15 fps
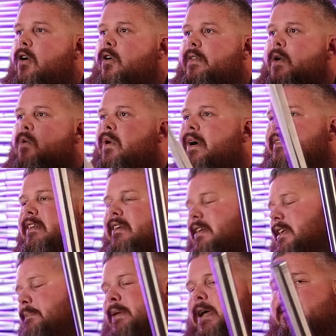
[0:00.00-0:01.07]
Only one little
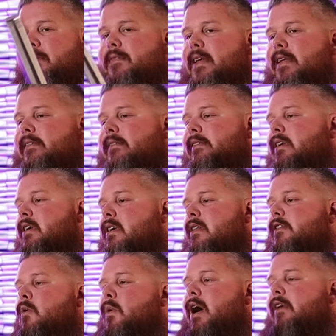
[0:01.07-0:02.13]
nitpick with this,
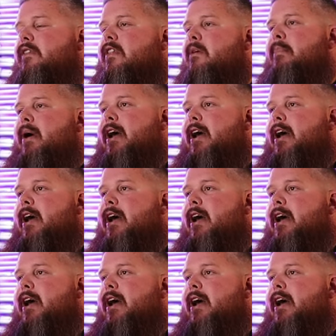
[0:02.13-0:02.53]
the weld in the